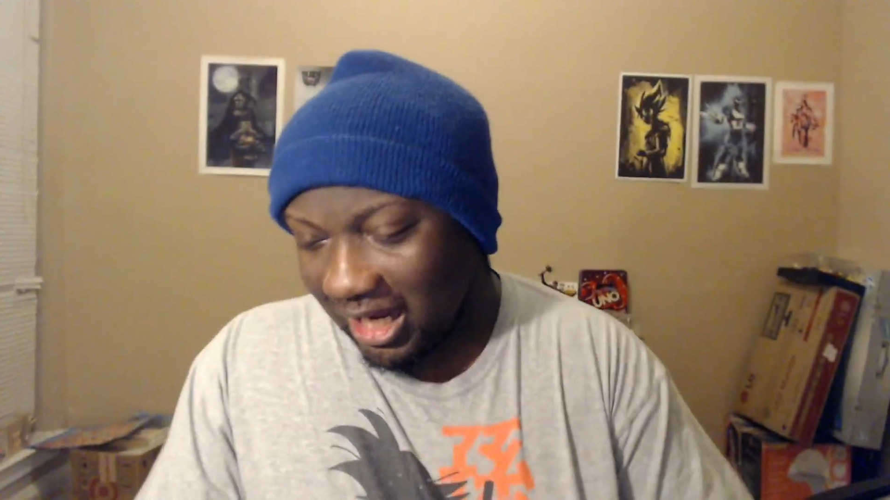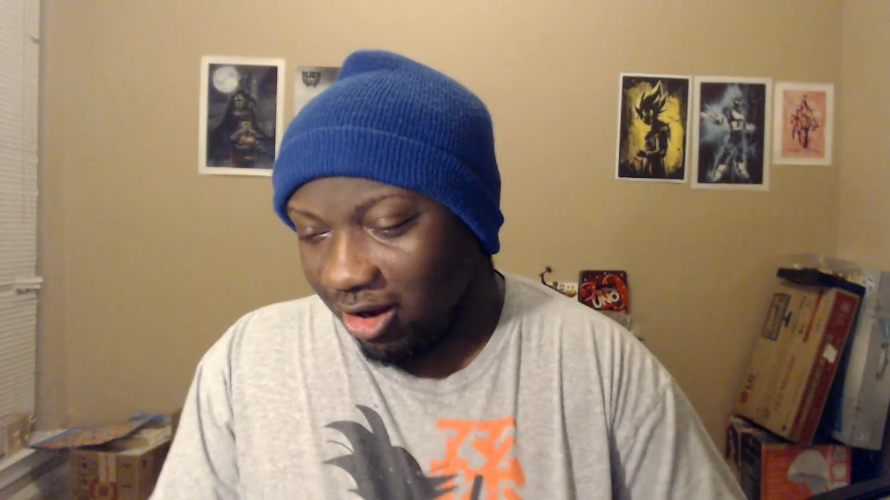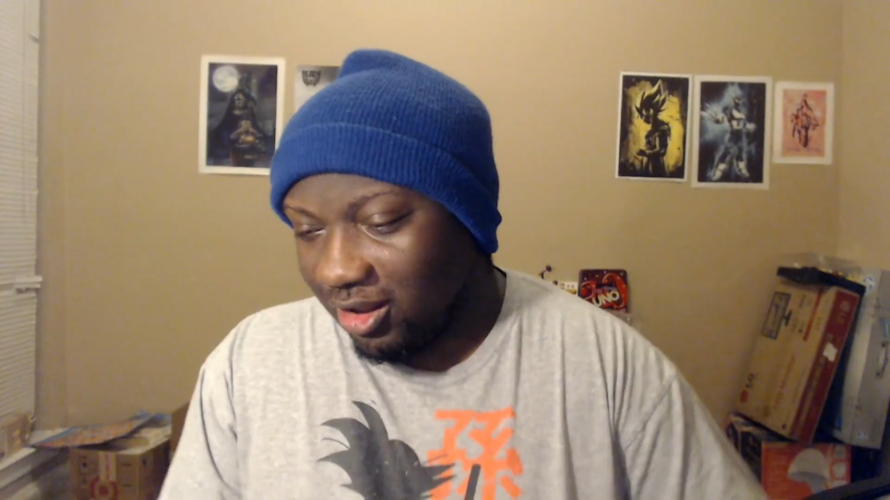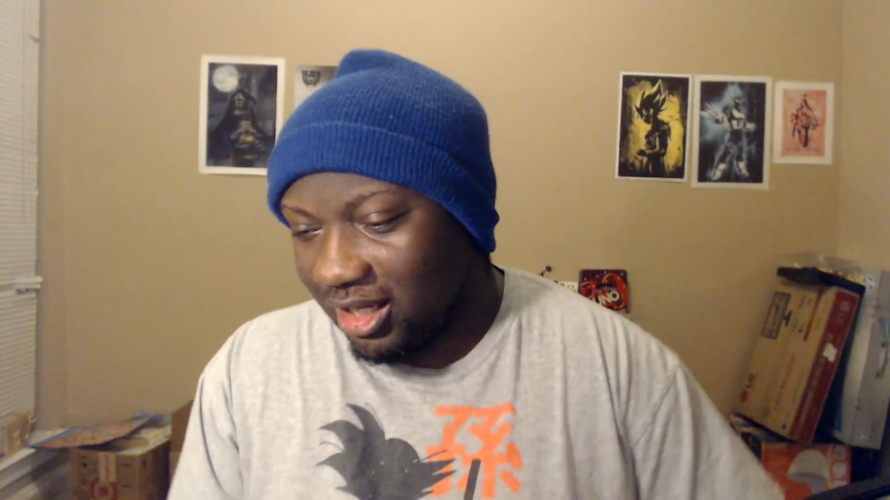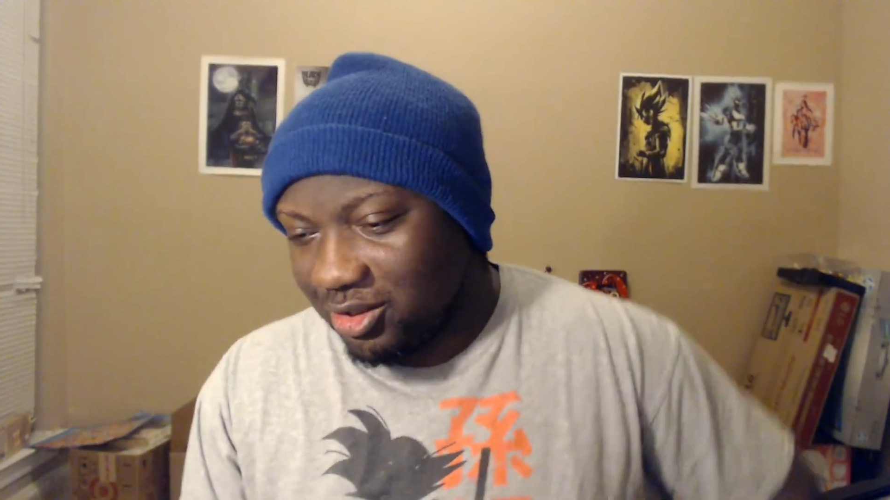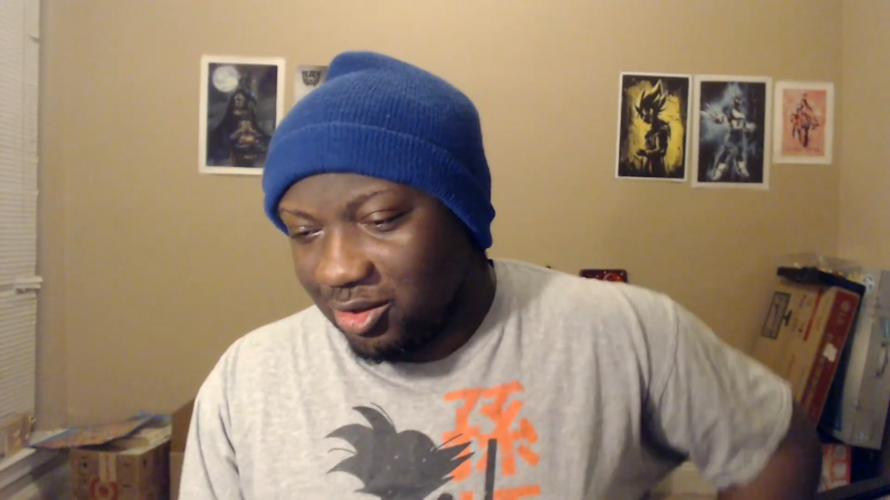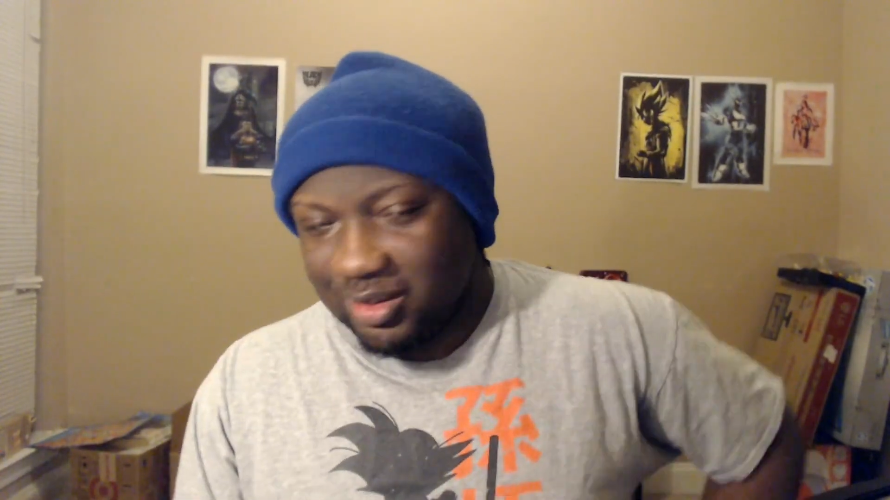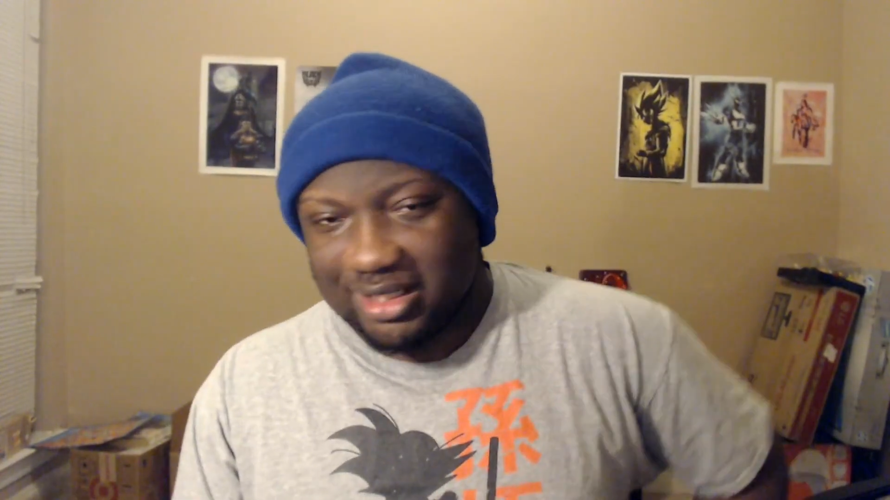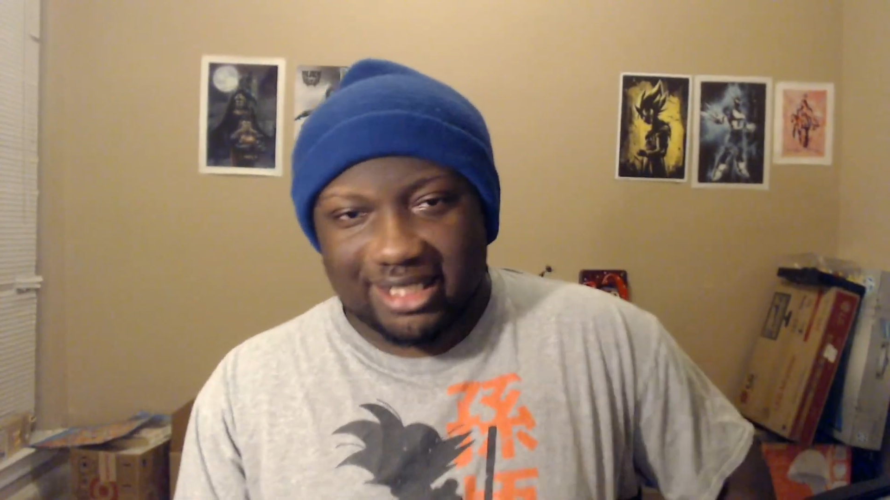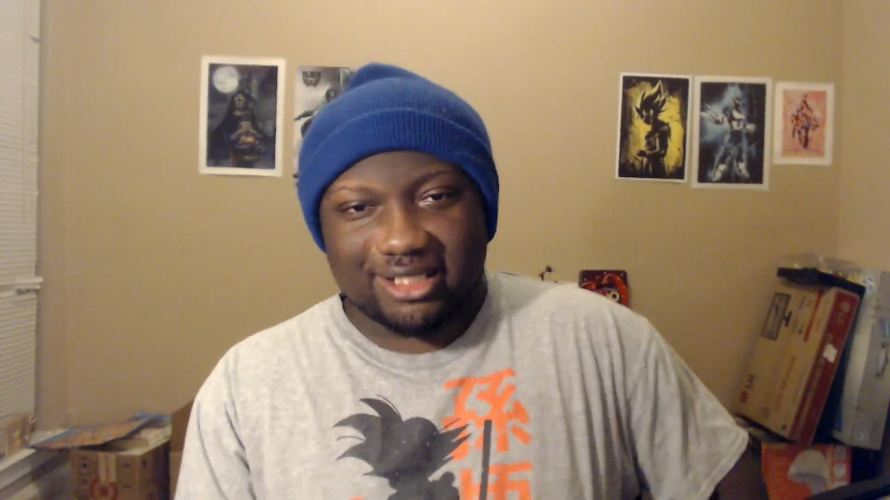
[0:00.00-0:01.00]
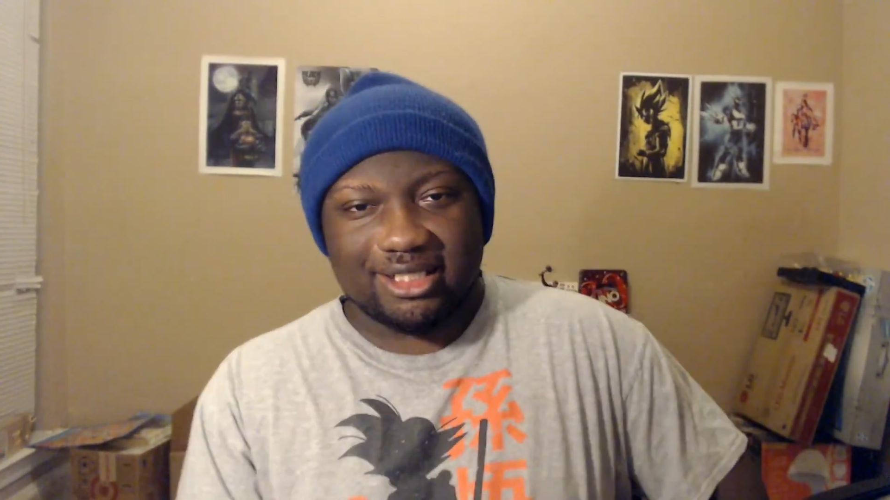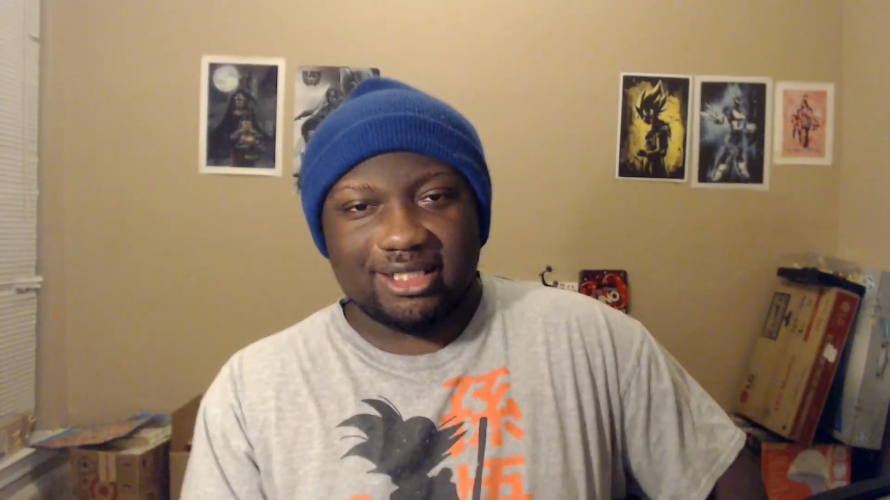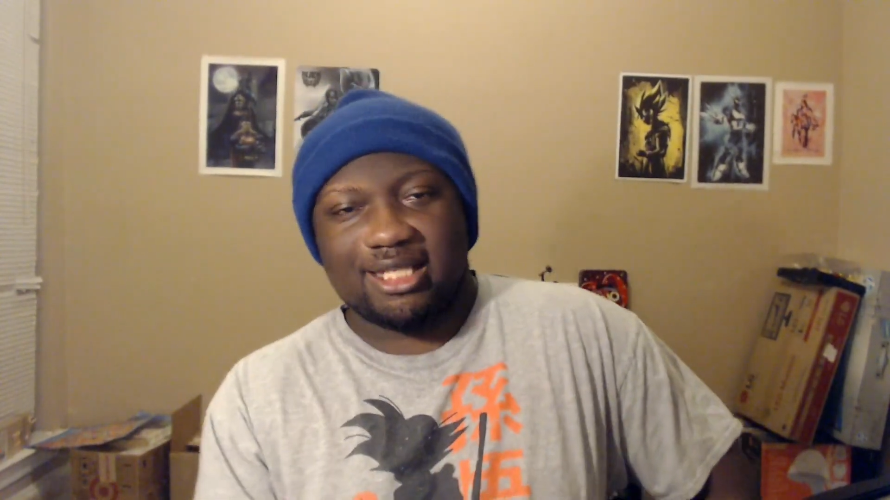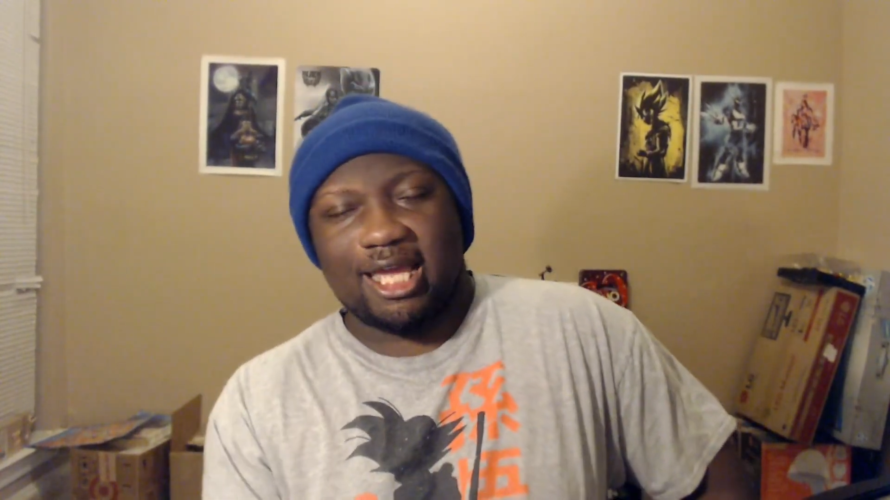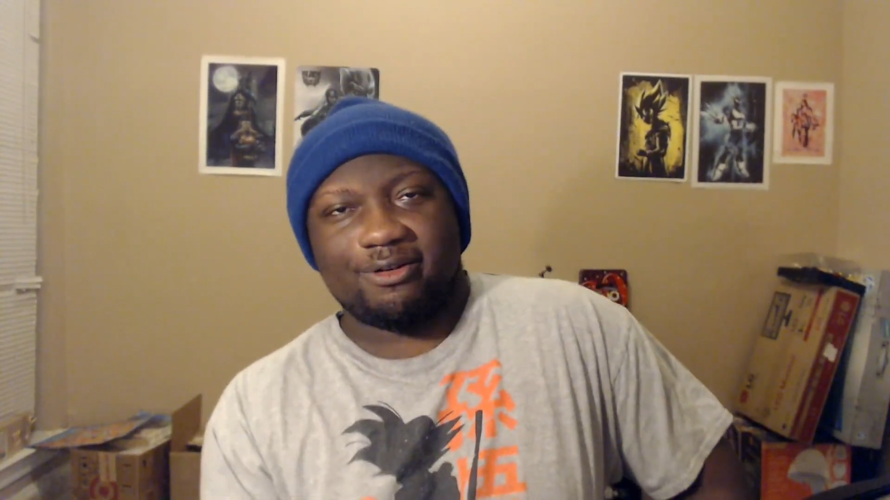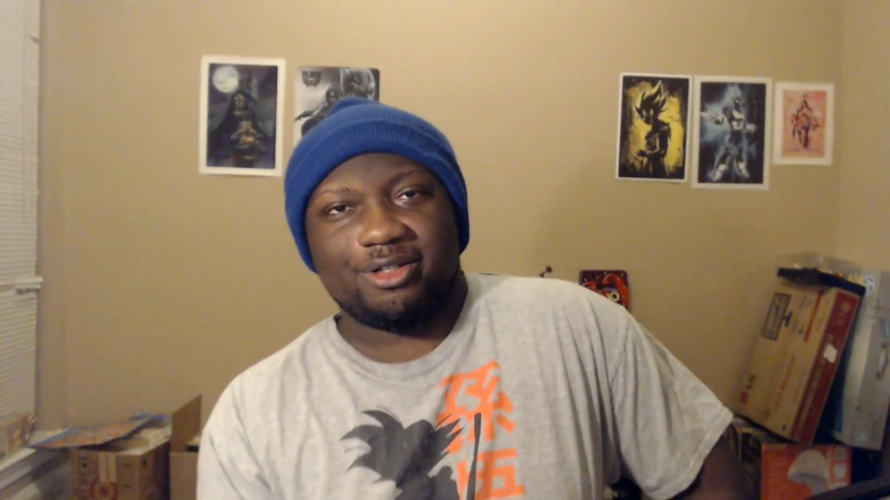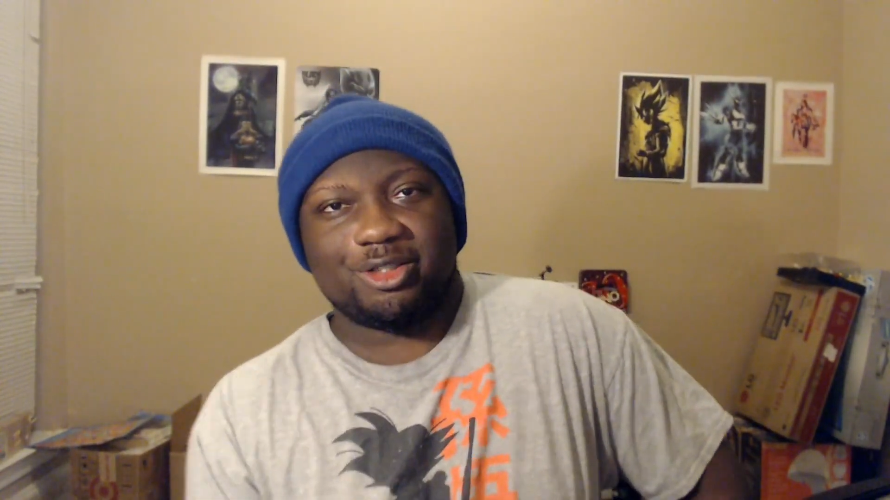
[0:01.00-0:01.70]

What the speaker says: All I know is it's good to have